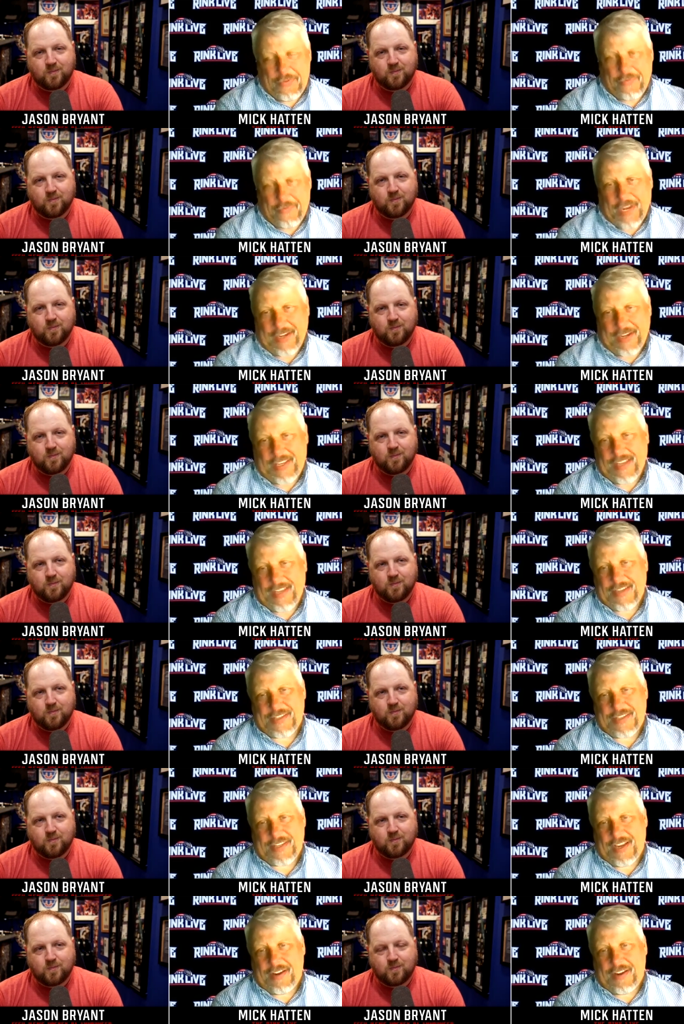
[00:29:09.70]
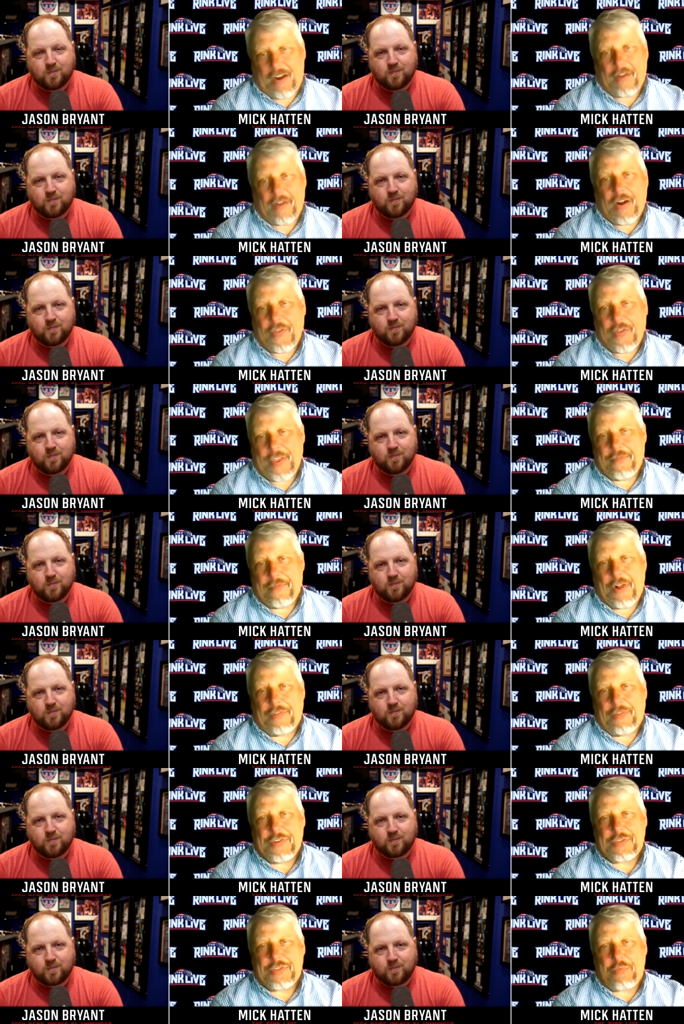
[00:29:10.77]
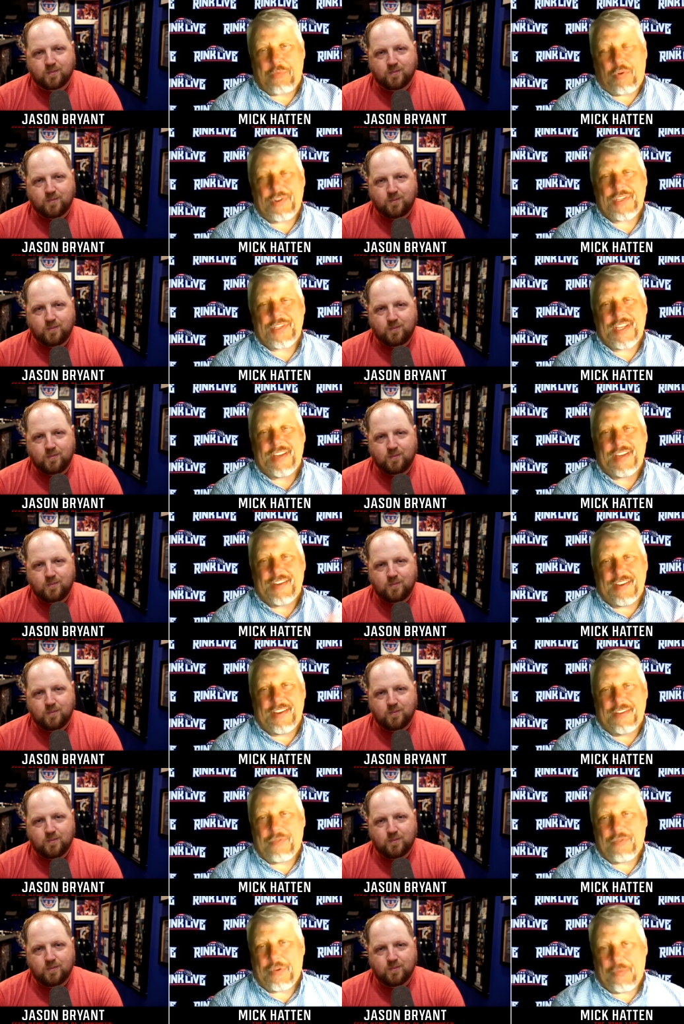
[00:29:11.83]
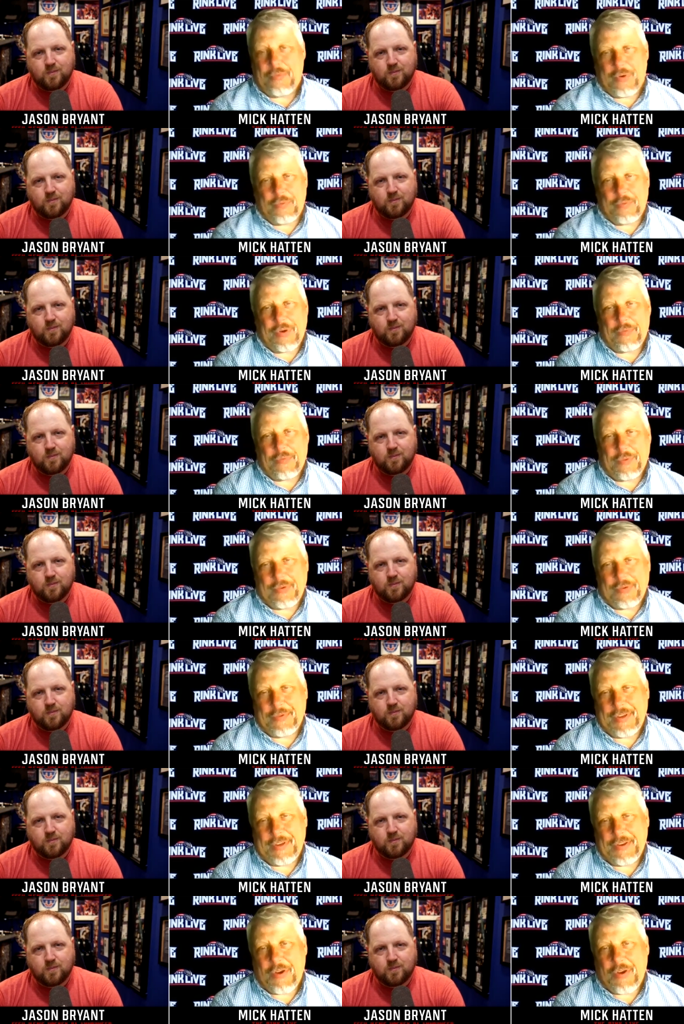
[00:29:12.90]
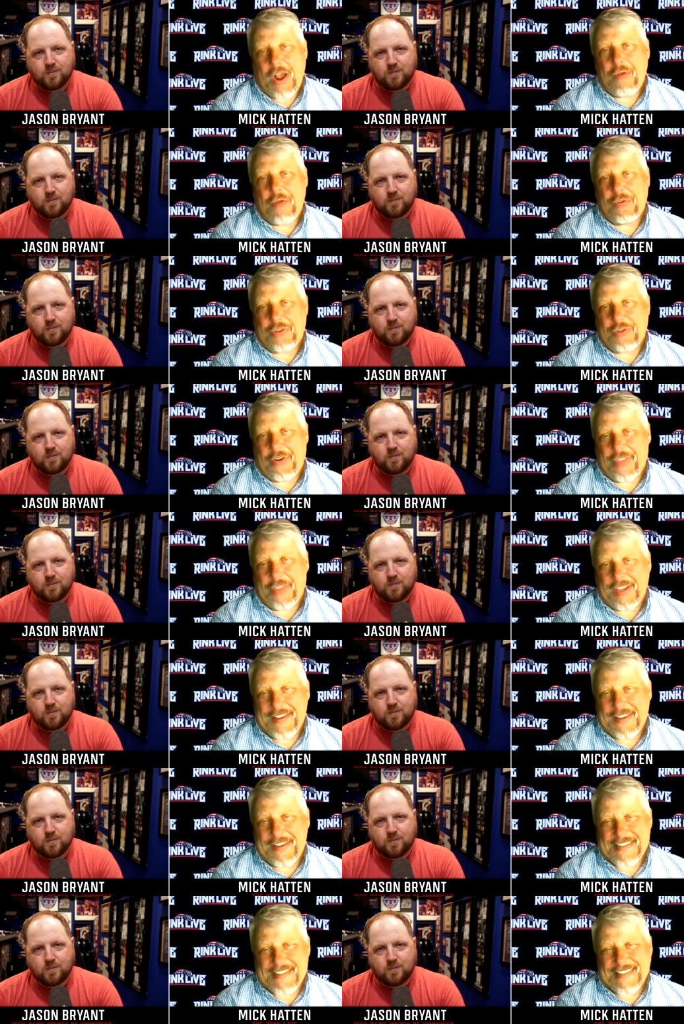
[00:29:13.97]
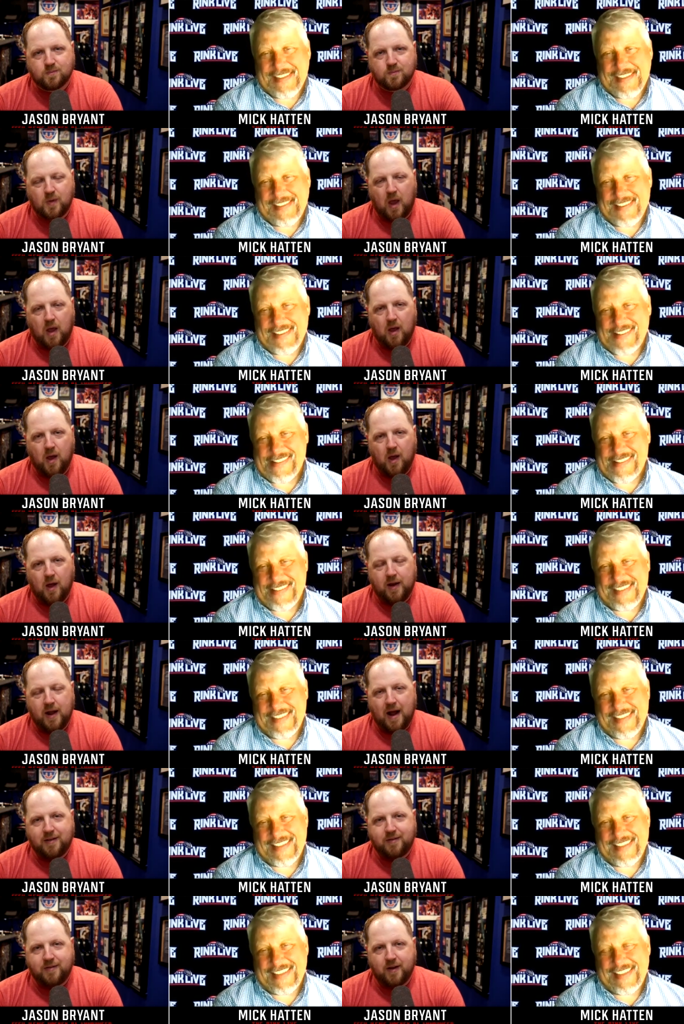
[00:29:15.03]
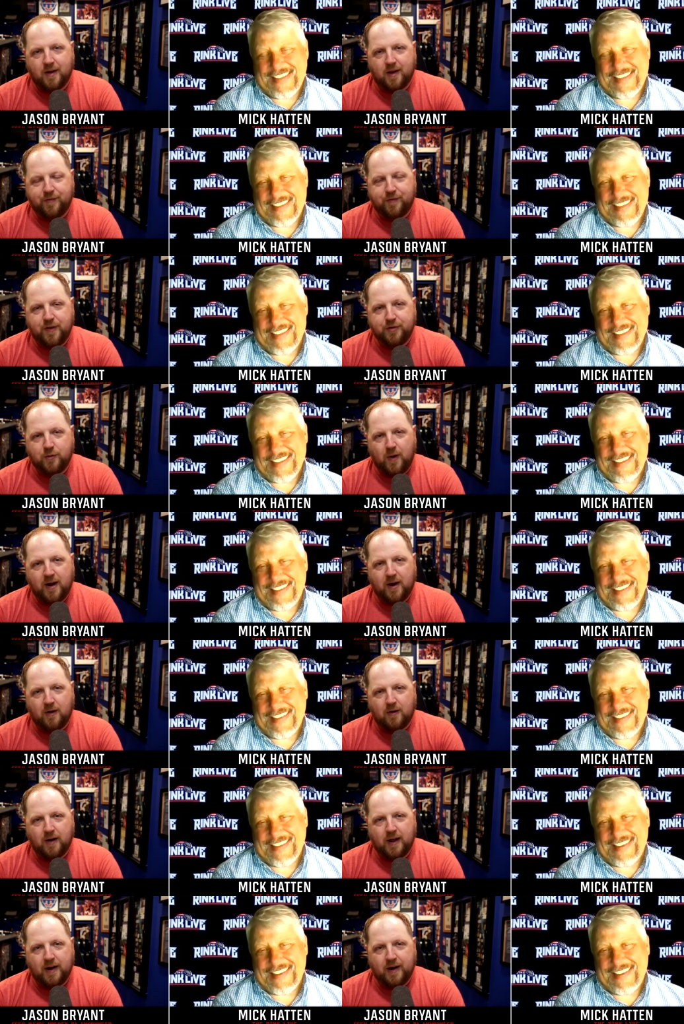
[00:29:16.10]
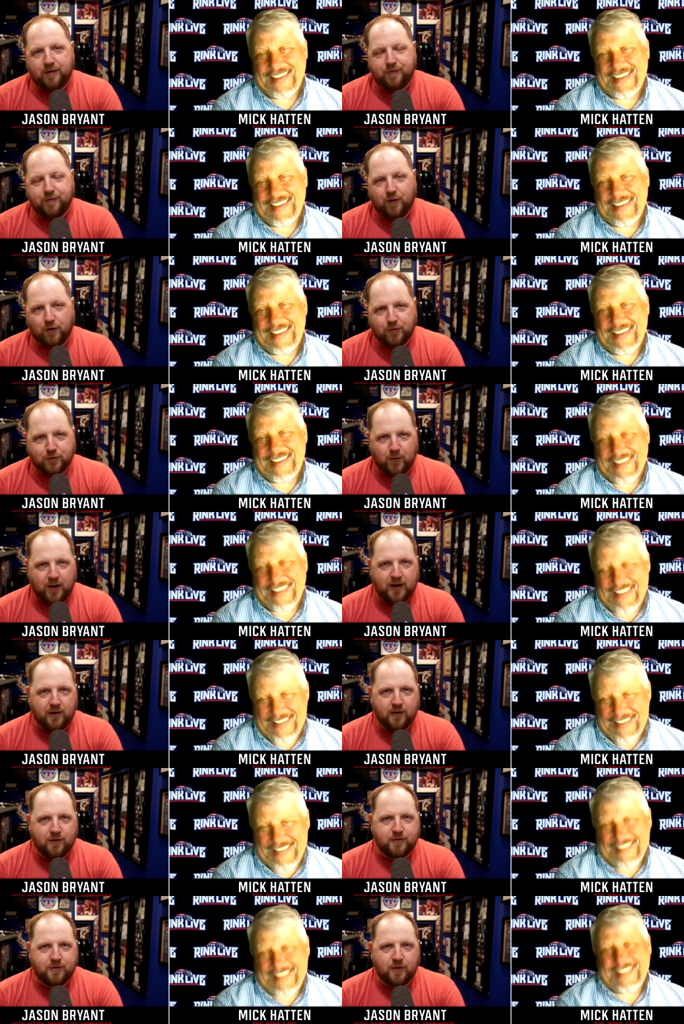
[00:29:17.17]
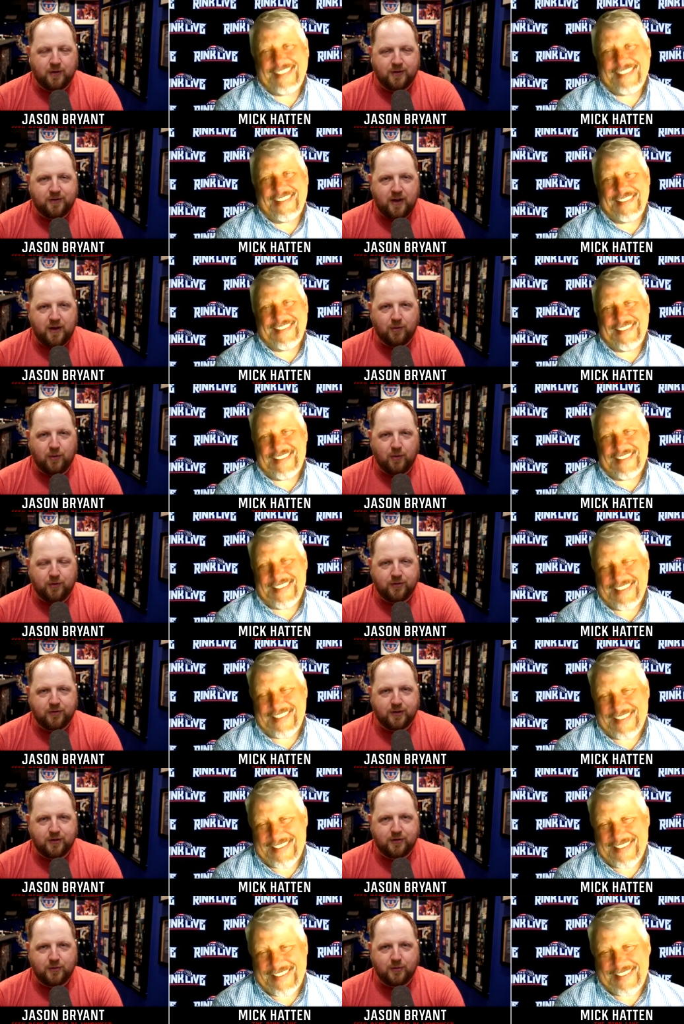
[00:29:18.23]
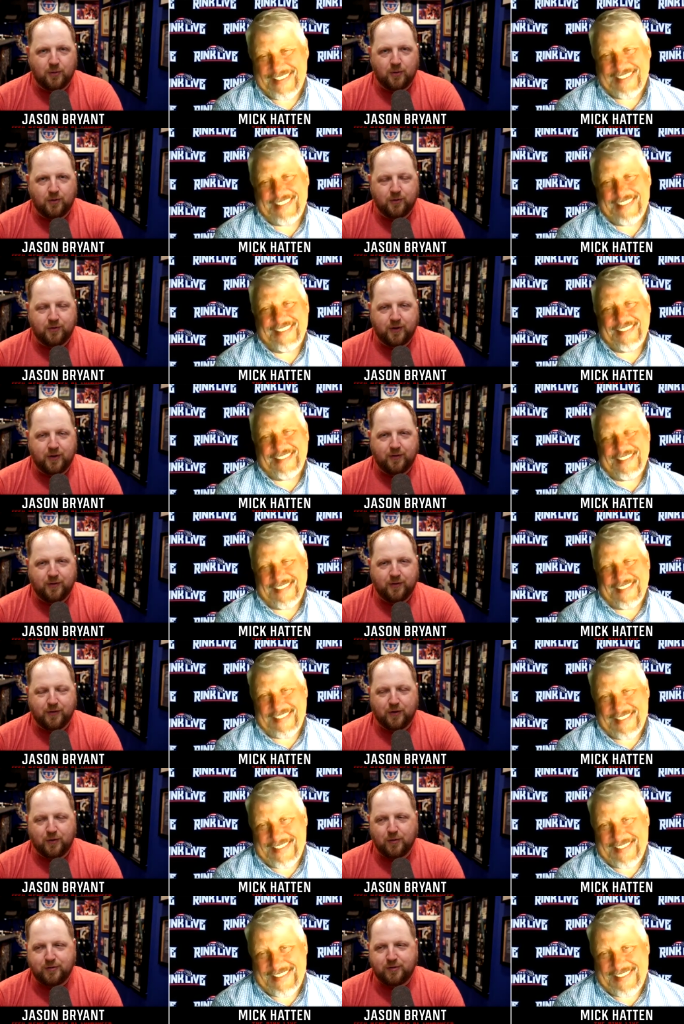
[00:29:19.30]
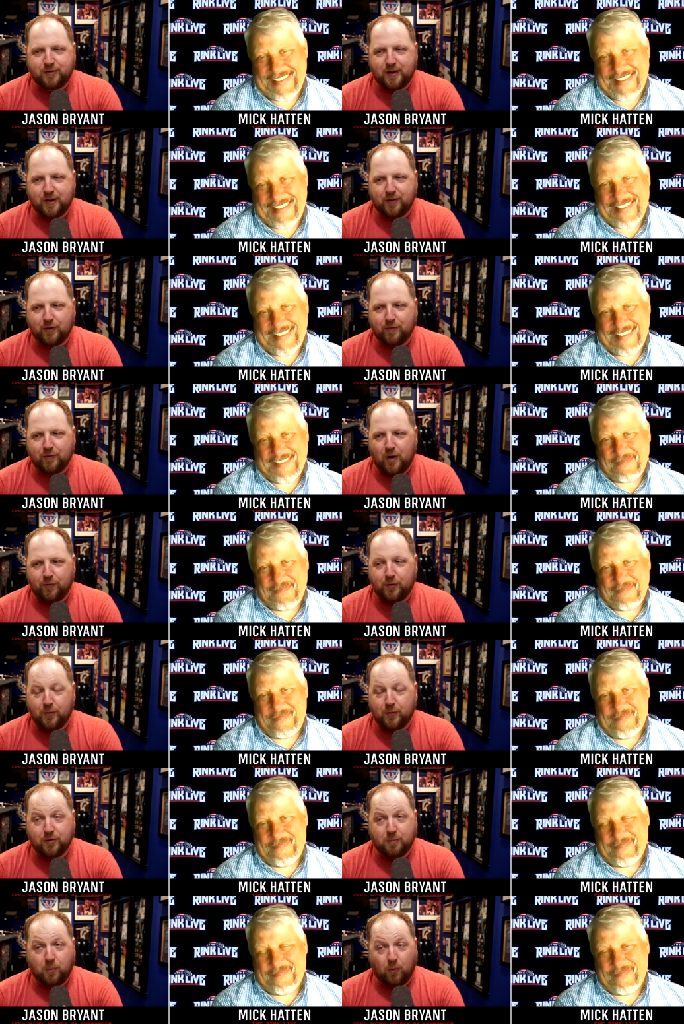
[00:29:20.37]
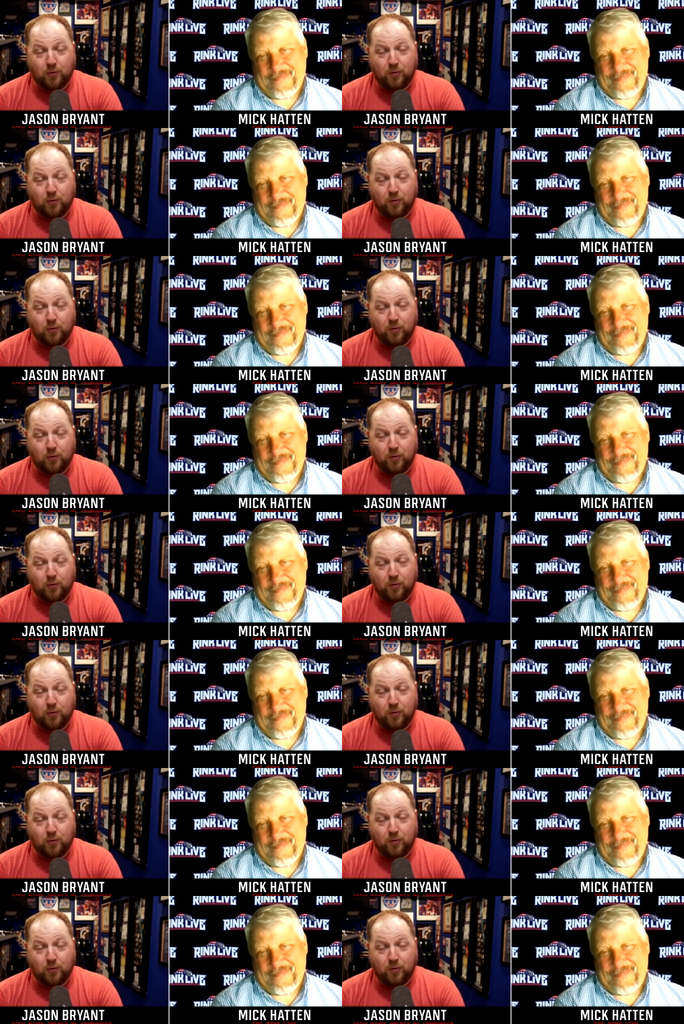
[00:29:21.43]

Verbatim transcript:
Speaker 1: you've got kids uh are, are they involved in sports then uh what, what, what you know how old are they
Speaker 2: got uh, a fifth grader and a first grader, so a 10 year old and a six year old. They're the, the, closest thing they're involved to in sports